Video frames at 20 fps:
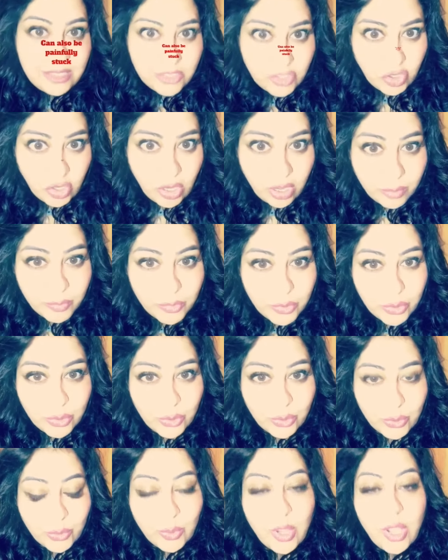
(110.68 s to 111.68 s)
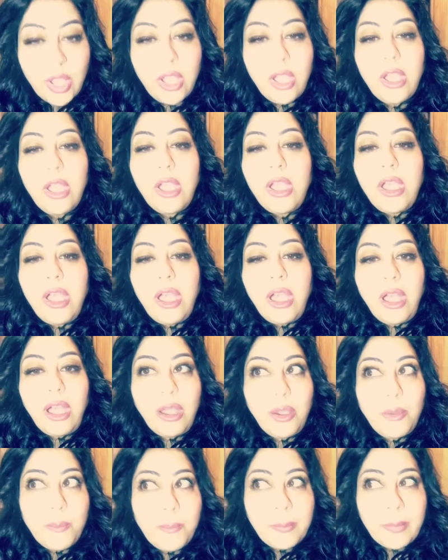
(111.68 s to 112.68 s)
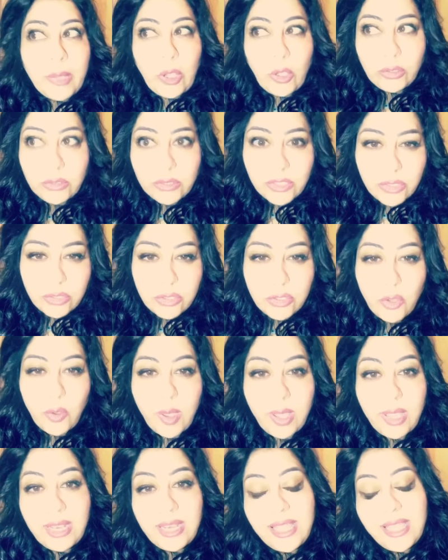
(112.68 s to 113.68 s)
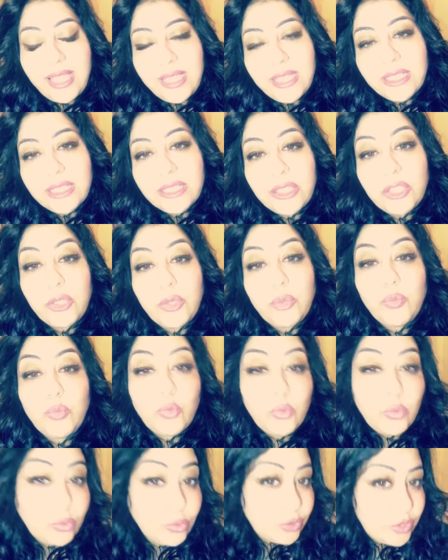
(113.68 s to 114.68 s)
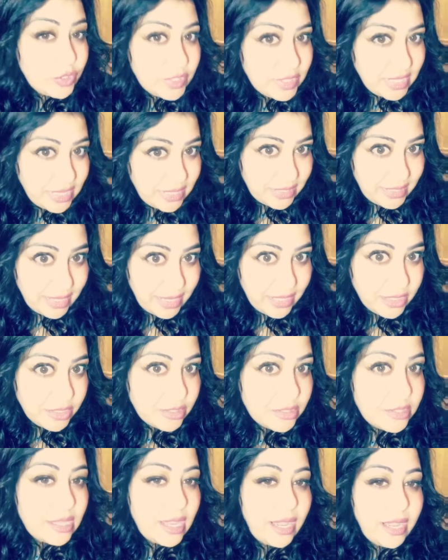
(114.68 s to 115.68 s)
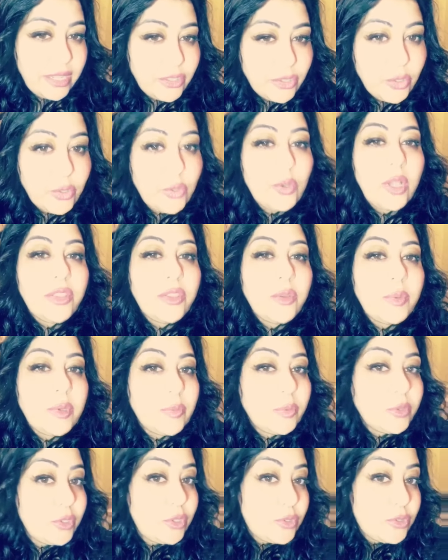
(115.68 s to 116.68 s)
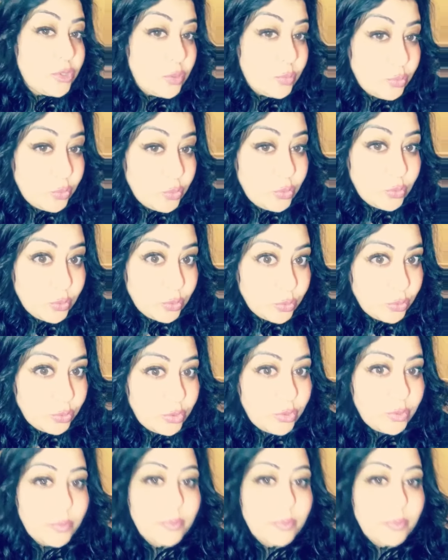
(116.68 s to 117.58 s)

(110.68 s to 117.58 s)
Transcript: job to do. Also, I like the moon to stay in the deck, because I know other people use the moon.